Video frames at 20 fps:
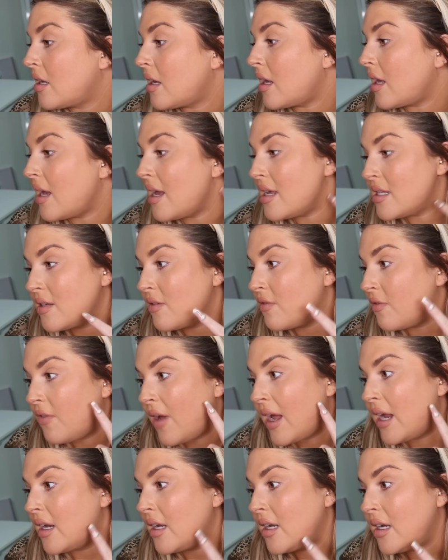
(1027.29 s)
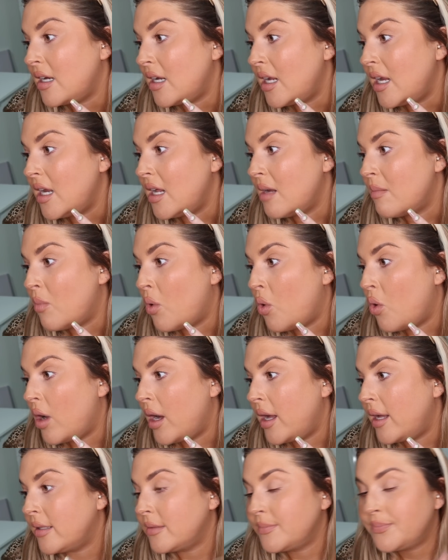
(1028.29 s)
It hasn't faded
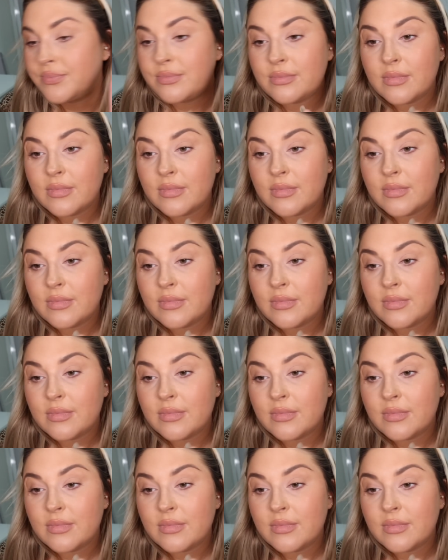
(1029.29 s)
anymore.